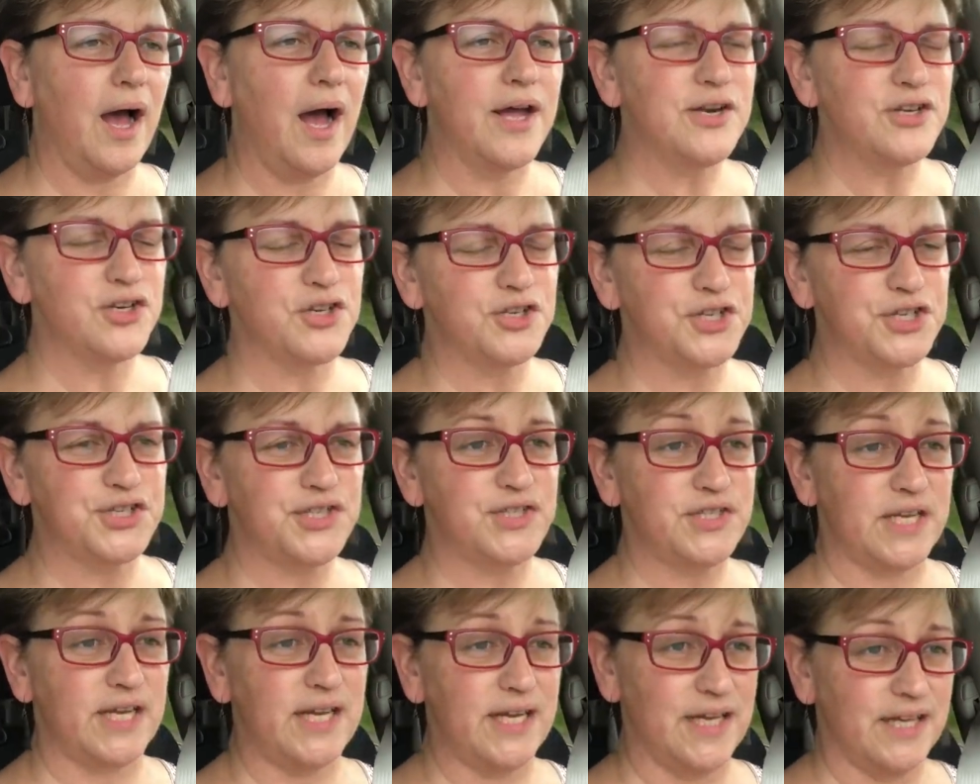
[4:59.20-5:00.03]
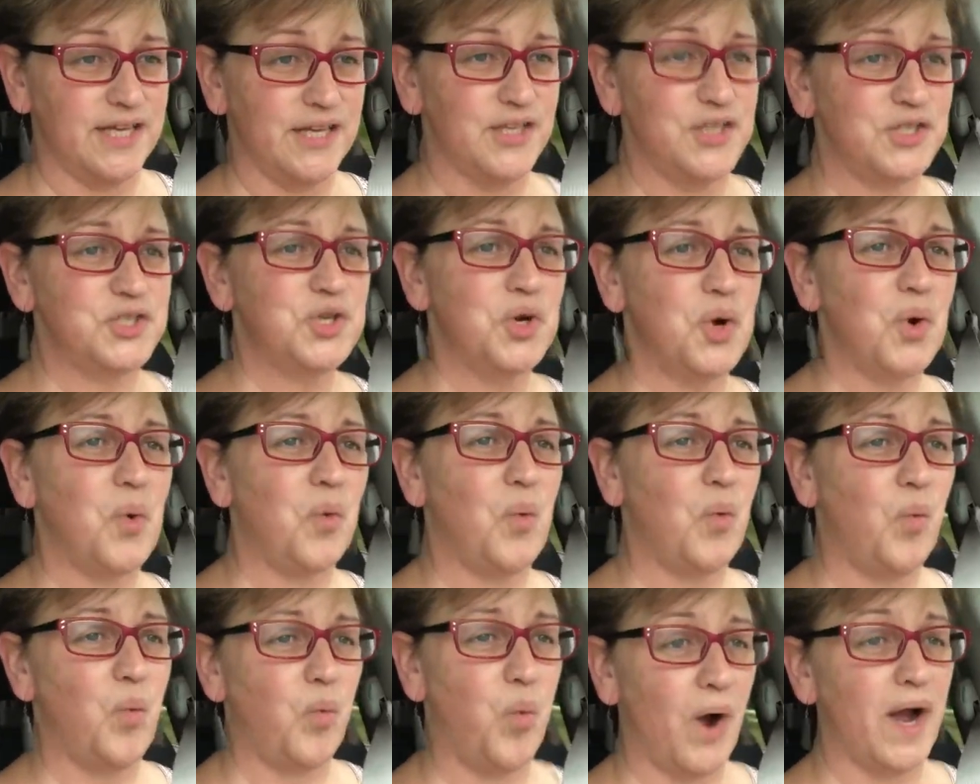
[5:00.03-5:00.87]
understand
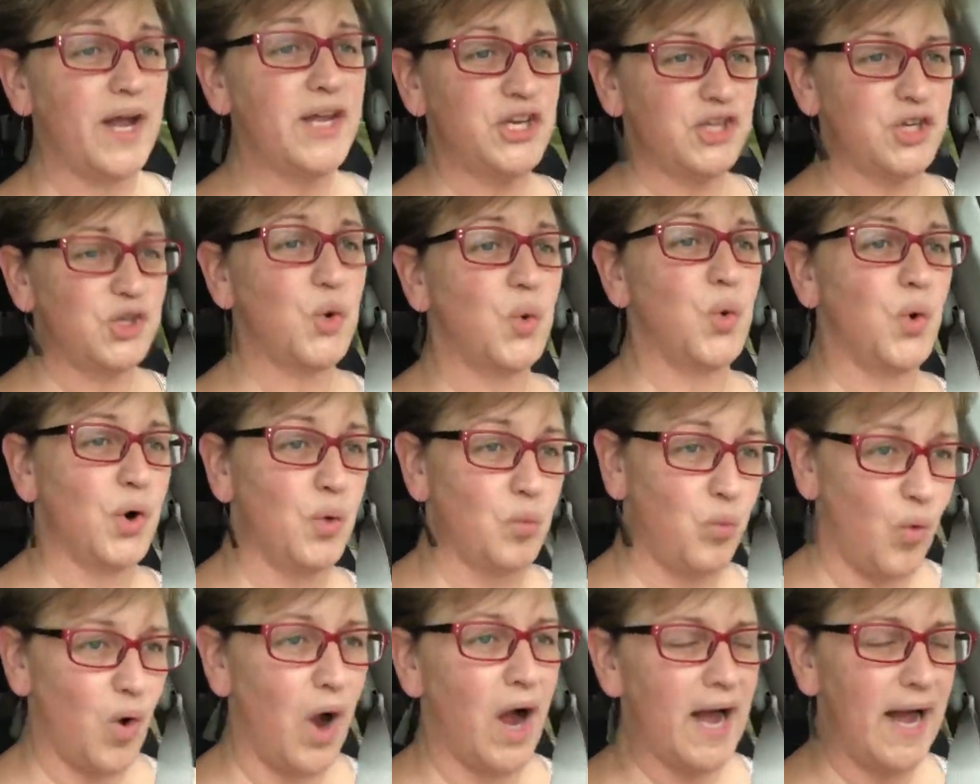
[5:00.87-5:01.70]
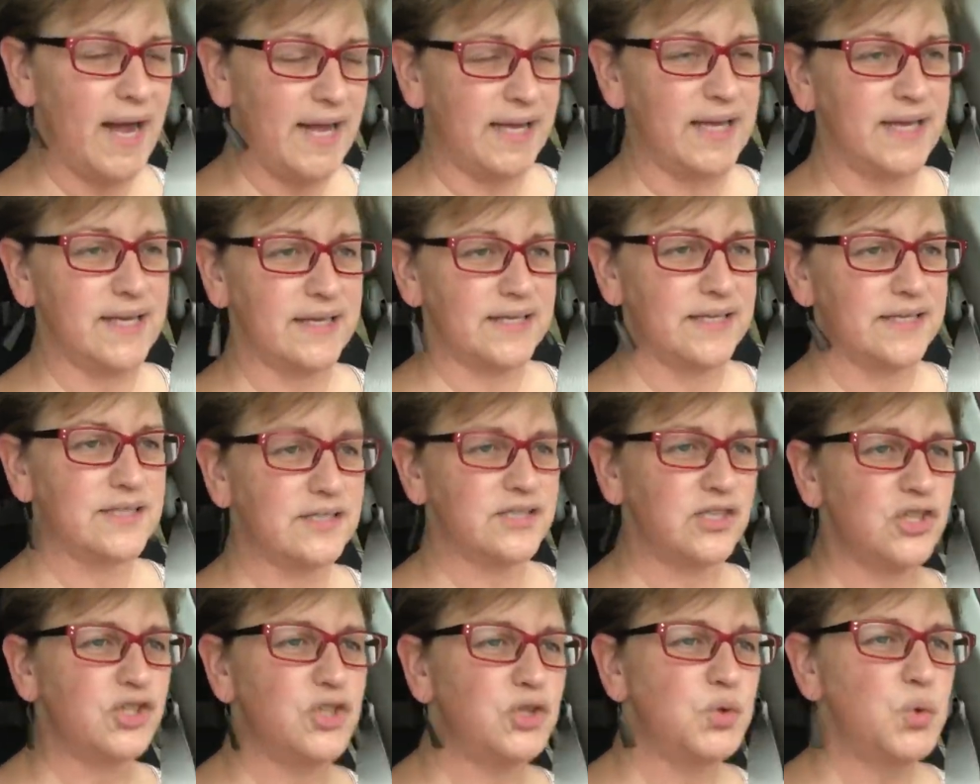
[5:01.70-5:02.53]
what your why
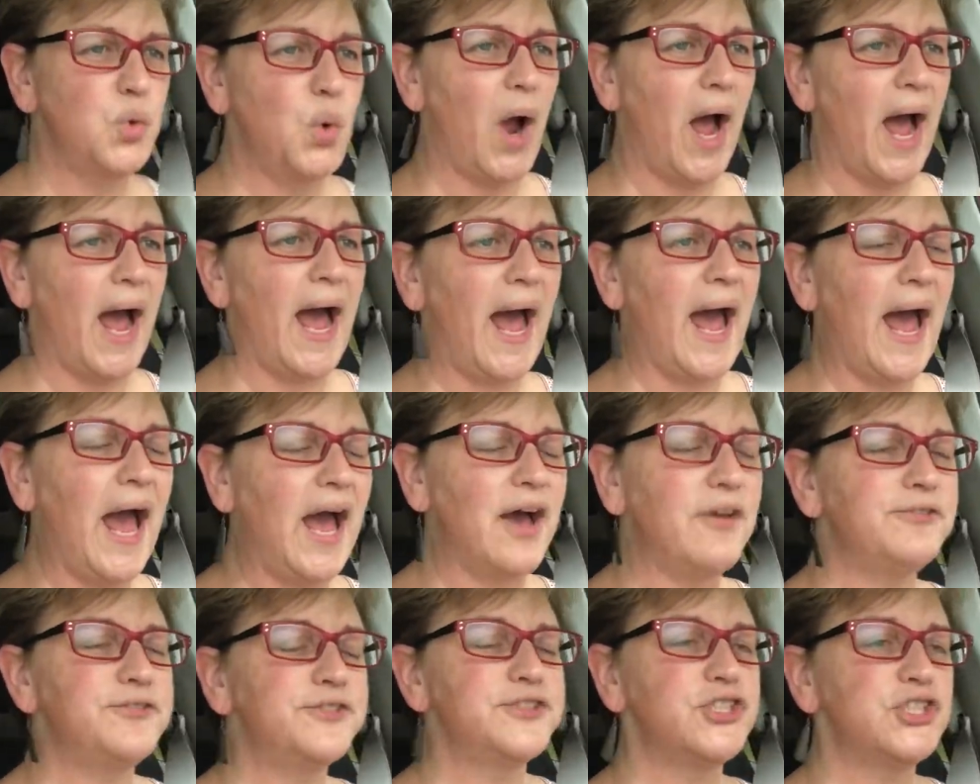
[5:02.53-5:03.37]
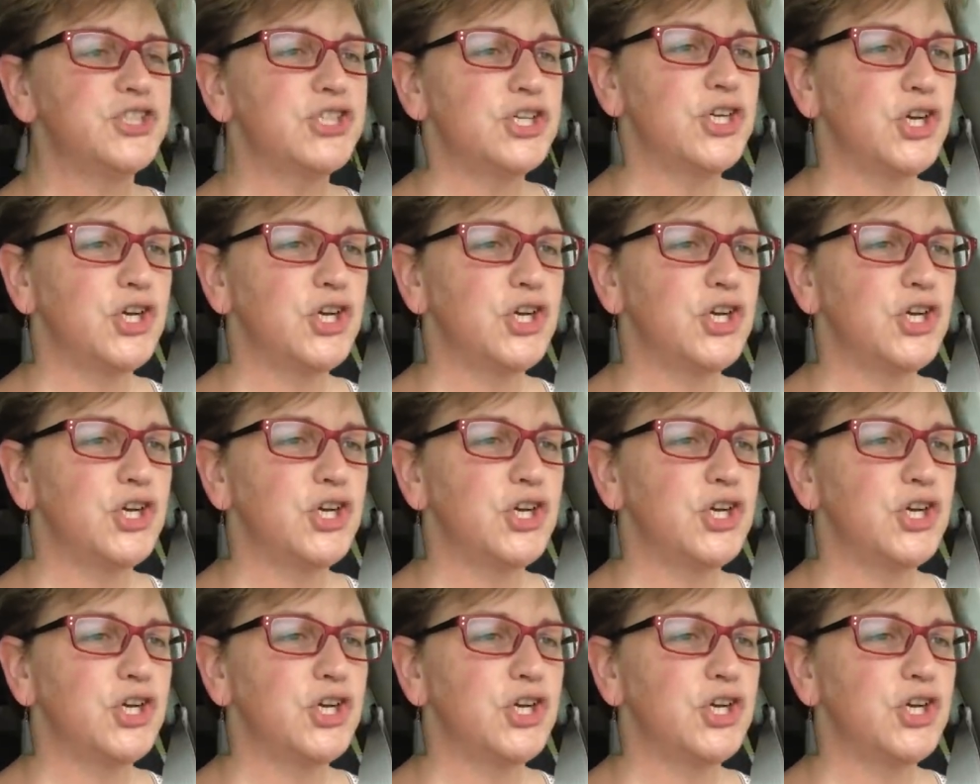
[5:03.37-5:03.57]
is, you have to